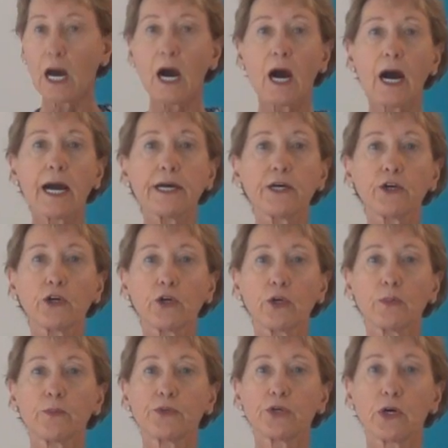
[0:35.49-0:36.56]

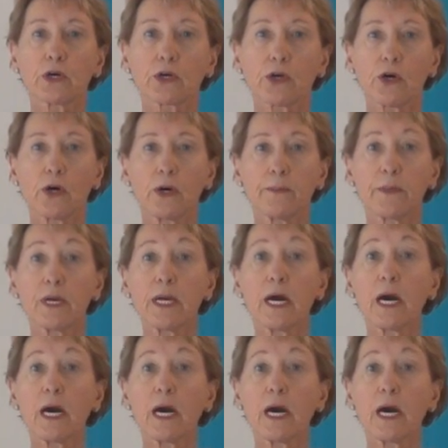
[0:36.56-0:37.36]
iherb.com.